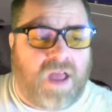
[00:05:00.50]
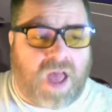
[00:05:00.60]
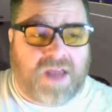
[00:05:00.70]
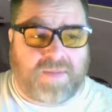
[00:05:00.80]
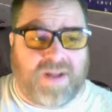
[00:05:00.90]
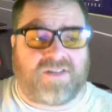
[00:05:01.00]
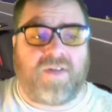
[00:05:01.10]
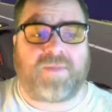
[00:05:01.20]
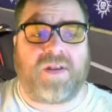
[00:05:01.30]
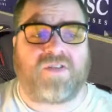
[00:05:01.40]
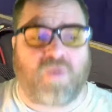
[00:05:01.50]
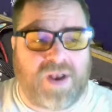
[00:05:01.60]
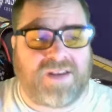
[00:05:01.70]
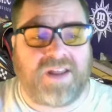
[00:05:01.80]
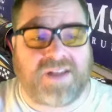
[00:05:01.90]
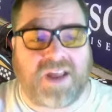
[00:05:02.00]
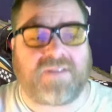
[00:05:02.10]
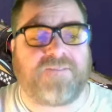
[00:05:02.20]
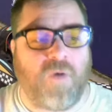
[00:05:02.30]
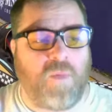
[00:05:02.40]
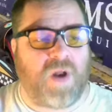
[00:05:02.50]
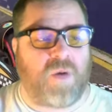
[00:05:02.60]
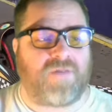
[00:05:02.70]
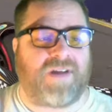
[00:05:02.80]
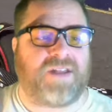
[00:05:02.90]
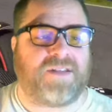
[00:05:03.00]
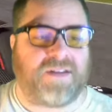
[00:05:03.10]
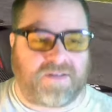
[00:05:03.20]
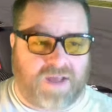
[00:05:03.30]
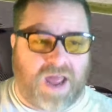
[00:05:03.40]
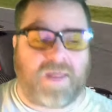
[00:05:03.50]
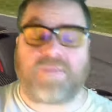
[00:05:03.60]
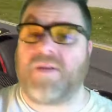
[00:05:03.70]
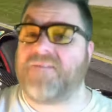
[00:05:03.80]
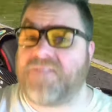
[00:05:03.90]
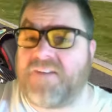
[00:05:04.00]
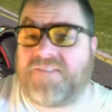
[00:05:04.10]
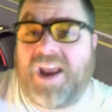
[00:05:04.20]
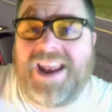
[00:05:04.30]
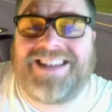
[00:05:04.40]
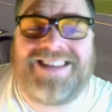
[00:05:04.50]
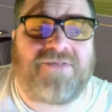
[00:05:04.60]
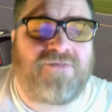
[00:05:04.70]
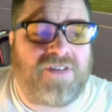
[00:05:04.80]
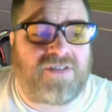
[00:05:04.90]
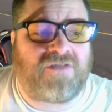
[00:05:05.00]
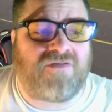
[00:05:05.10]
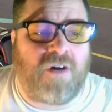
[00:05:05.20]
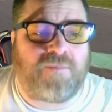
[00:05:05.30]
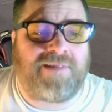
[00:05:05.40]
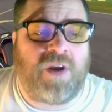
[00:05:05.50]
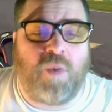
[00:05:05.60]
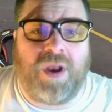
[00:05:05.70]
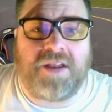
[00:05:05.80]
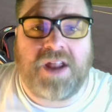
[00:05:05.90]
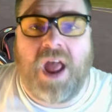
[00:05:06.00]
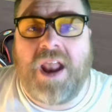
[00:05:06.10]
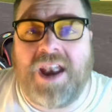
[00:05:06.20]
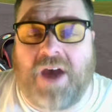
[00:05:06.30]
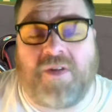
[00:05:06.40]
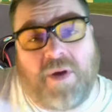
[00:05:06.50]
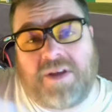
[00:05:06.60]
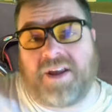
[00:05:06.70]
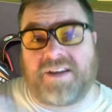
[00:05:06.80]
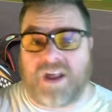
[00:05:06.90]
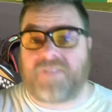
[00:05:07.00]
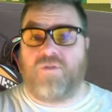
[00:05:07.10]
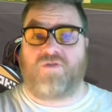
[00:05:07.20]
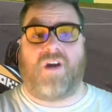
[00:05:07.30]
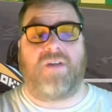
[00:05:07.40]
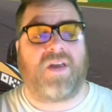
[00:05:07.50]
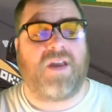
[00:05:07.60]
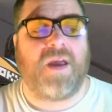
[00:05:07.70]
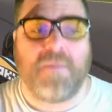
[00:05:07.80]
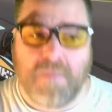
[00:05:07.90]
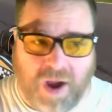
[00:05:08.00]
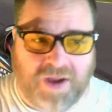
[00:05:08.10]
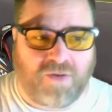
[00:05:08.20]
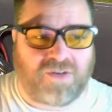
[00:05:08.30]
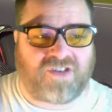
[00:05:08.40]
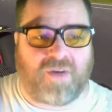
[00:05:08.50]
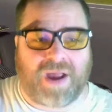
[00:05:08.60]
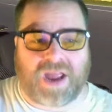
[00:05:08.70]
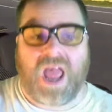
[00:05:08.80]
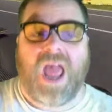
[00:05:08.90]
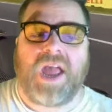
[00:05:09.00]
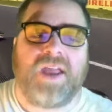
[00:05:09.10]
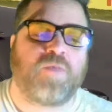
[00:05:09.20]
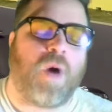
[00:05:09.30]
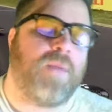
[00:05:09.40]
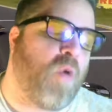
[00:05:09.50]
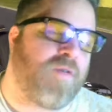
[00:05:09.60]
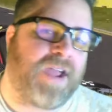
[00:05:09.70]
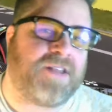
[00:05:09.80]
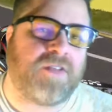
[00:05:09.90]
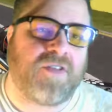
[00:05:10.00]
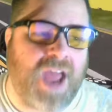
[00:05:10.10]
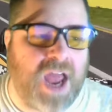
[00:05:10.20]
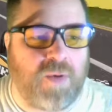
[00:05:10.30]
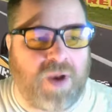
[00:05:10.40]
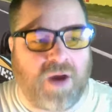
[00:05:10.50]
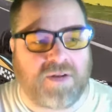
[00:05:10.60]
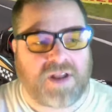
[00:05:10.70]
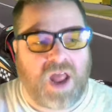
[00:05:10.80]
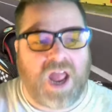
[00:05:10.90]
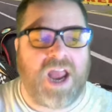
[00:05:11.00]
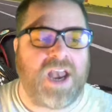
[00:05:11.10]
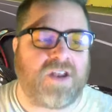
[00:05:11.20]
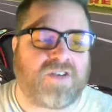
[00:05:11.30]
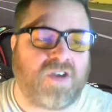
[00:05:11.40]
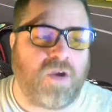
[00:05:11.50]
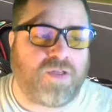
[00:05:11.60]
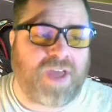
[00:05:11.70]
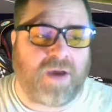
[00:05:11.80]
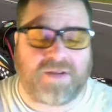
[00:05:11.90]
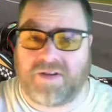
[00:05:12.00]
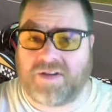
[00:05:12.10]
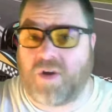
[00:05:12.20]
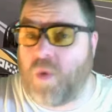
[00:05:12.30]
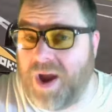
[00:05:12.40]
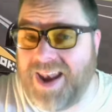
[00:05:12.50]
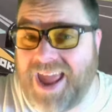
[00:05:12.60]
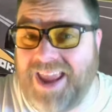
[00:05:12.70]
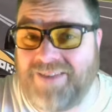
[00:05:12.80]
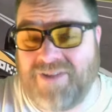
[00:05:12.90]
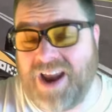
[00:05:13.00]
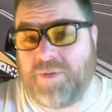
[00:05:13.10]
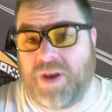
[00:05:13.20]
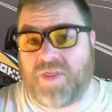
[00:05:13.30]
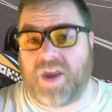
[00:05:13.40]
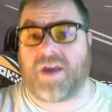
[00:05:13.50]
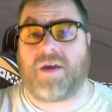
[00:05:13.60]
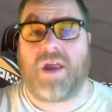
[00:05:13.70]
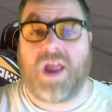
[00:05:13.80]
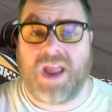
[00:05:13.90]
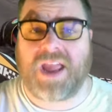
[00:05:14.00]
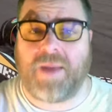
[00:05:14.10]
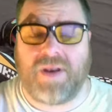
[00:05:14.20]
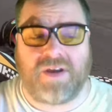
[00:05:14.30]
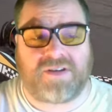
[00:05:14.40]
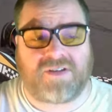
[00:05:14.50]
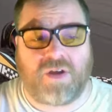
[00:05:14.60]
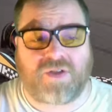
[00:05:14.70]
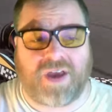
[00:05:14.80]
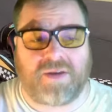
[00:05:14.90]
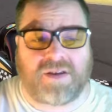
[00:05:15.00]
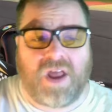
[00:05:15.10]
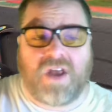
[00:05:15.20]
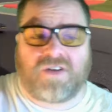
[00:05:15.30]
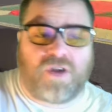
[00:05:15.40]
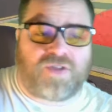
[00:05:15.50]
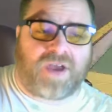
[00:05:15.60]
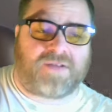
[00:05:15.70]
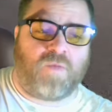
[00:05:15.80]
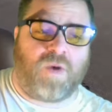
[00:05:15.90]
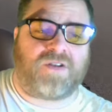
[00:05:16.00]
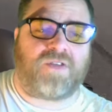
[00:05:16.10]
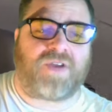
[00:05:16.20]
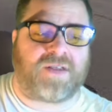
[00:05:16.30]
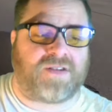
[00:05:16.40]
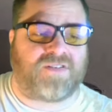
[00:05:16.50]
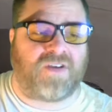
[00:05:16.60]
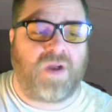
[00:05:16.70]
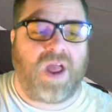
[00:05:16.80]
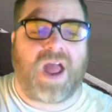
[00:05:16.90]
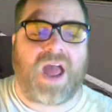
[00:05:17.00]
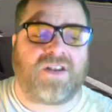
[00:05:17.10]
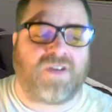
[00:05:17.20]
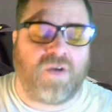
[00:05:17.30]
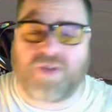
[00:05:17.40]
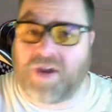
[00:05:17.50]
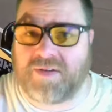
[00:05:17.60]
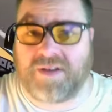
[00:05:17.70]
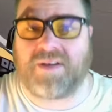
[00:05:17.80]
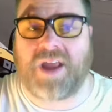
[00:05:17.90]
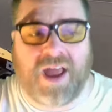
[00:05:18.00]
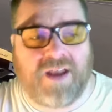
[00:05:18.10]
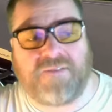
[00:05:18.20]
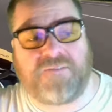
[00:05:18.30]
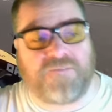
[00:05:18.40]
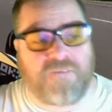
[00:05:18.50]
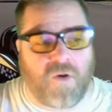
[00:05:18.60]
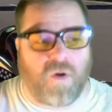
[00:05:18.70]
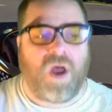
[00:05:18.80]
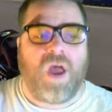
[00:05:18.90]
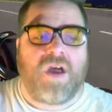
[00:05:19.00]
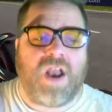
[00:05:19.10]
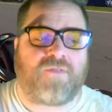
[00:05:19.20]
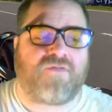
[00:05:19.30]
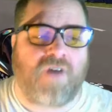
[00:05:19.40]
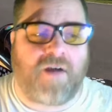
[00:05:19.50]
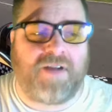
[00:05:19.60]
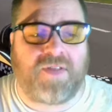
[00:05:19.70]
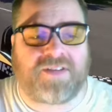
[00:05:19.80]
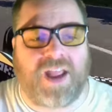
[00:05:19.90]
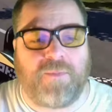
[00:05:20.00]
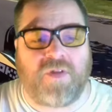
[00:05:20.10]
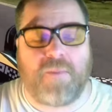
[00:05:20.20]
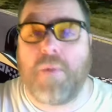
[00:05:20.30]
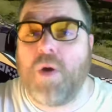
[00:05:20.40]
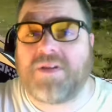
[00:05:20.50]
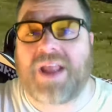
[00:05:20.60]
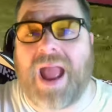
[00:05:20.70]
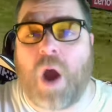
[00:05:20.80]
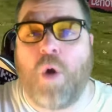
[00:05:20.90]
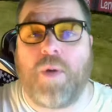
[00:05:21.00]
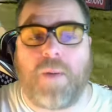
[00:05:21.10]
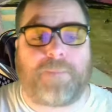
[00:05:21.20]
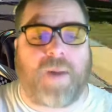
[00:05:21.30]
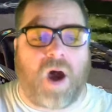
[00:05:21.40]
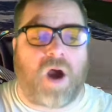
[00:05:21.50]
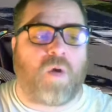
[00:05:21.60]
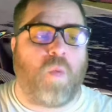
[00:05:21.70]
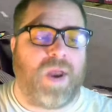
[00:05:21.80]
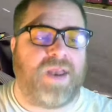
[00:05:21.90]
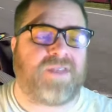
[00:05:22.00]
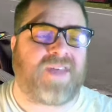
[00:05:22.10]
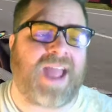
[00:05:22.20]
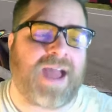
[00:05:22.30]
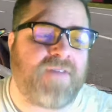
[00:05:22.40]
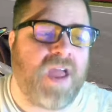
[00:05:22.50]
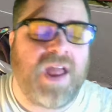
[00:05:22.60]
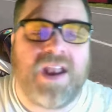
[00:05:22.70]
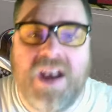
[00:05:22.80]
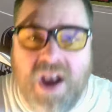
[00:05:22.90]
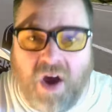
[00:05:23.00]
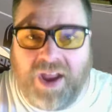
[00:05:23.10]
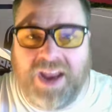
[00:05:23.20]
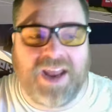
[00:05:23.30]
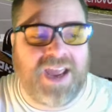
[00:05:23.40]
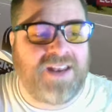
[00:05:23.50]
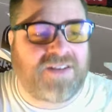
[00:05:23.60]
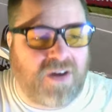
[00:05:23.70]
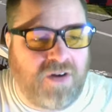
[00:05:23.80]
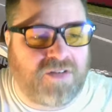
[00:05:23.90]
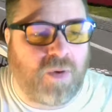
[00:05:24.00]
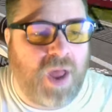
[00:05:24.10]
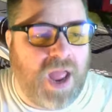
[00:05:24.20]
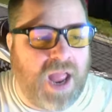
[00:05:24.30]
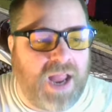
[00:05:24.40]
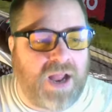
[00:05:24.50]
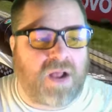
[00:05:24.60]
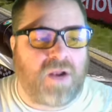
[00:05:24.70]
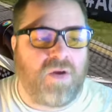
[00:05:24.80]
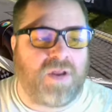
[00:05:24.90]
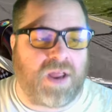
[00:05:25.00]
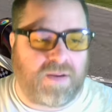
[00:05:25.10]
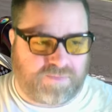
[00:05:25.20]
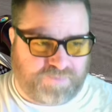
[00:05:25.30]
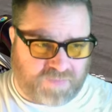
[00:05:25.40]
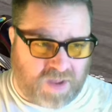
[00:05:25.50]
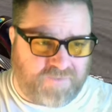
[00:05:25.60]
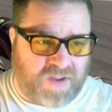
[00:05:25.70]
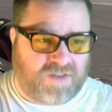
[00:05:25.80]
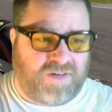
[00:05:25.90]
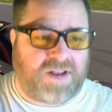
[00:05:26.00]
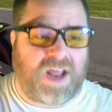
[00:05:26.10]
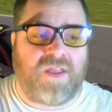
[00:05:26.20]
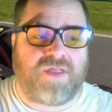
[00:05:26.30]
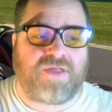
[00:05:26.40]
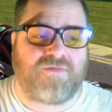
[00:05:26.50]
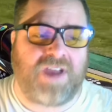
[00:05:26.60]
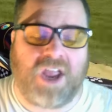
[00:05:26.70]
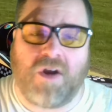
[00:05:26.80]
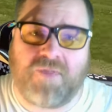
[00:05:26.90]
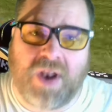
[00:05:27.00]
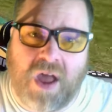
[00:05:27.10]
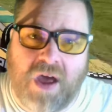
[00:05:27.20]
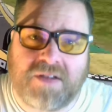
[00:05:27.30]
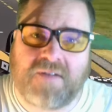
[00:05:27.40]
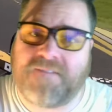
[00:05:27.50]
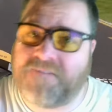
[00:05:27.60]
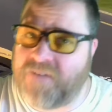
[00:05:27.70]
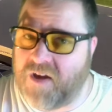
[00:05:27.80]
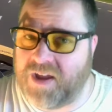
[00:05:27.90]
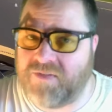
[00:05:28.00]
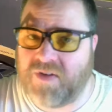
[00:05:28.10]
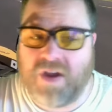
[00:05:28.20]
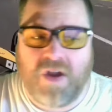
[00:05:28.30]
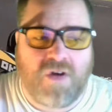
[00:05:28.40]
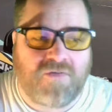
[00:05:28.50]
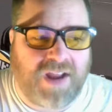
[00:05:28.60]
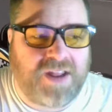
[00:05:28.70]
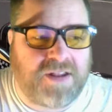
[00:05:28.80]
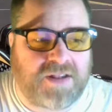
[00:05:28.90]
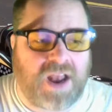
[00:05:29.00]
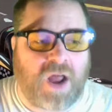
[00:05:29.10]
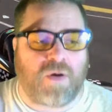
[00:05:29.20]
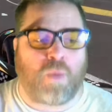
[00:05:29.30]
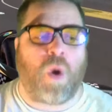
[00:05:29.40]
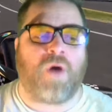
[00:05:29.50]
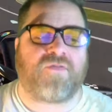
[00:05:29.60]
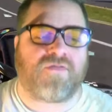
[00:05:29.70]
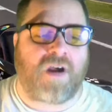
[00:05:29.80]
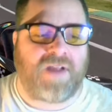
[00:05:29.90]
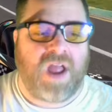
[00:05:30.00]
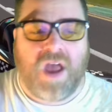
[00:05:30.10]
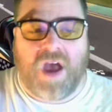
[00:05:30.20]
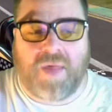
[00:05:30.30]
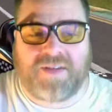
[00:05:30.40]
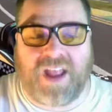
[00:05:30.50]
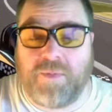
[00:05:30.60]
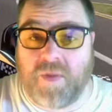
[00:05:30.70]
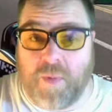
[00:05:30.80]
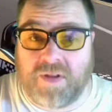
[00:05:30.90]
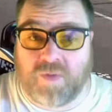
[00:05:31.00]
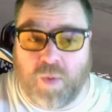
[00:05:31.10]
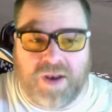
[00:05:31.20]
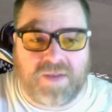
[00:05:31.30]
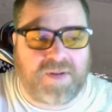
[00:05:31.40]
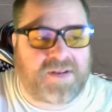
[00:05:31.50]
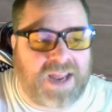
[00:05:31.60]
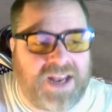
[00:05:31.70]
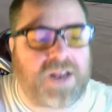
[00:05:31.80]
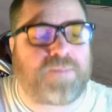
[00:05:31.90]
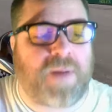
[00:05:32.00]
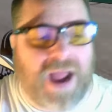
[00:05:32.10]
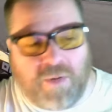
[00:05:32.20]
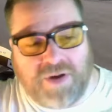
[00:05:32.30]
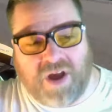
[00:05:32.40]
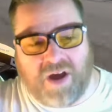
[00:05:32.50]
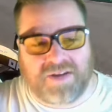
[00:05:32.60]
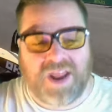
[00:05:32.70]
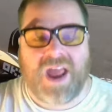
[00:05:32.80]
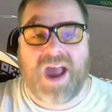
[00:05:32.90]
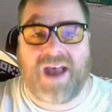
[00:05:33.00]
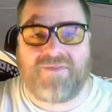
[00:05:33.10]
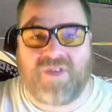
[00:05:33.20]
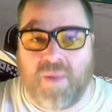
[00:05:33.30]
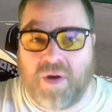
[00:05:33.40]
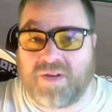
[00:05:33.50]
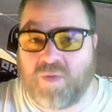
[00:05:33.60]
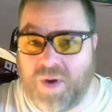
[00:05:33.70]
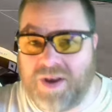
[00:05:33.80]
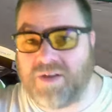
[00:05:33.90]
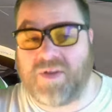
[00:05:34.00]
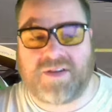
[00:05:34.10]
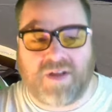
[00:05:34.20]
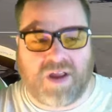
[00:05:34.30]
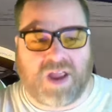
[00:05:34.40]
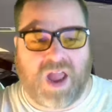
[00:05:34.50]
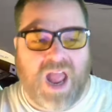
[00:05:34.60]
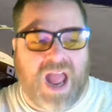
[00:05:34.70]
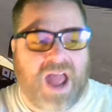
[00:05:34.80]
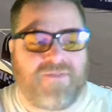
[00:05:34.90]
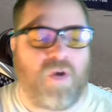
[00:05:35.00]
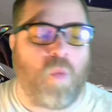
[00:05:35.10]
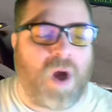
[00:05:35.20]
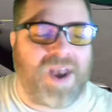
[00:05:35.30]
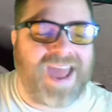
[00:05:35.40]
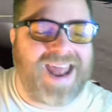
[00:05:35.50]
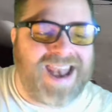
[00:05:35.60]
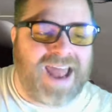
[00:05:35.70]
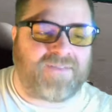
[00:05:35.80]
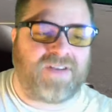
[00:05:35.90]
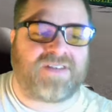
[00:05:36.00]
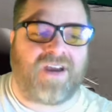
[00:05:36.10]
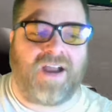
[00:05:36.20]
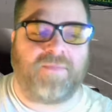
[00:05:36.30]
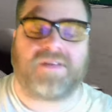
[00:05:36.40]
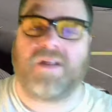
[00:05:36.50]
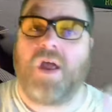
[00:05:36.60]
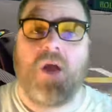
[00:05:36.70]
As I mentioned, there's been 26 Formula One races, and there's been 15 different Grand Prix winners. Now, the most successful driver, Michael Schumacher. He's won more races than anyone else in 2000, so quite late, really, when you think it came in 2000, 2001, 2002, and 2004. Now, Ferrari are the team with the most Albert Park wins. They have 9 in total, including victories in 3 of the last 5 races there. Now, while Ferrari are the team with the most wins, Mercedes powered cars have the most wins on the circuit, having won 11 times.